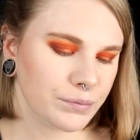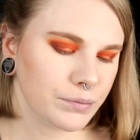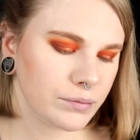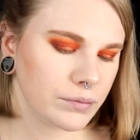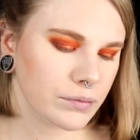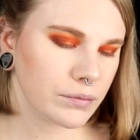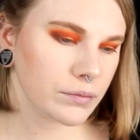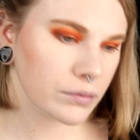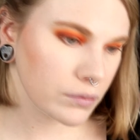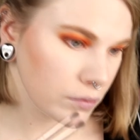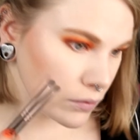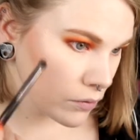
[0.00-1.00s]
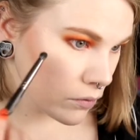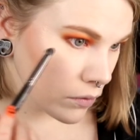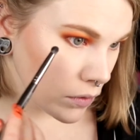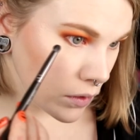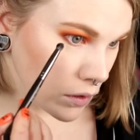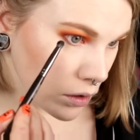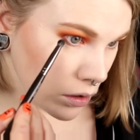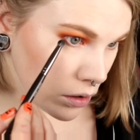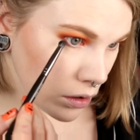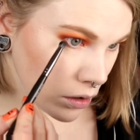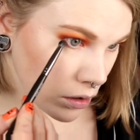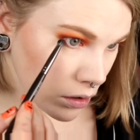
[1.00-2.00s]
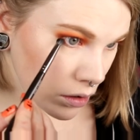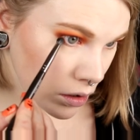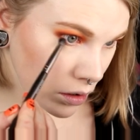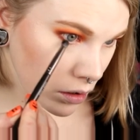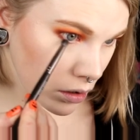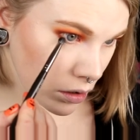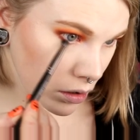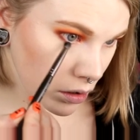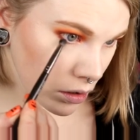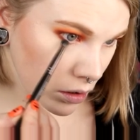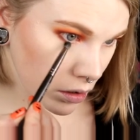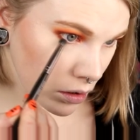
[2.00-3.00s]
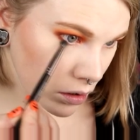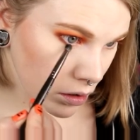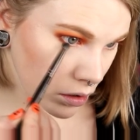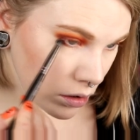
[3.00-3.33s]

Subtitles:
[no speech]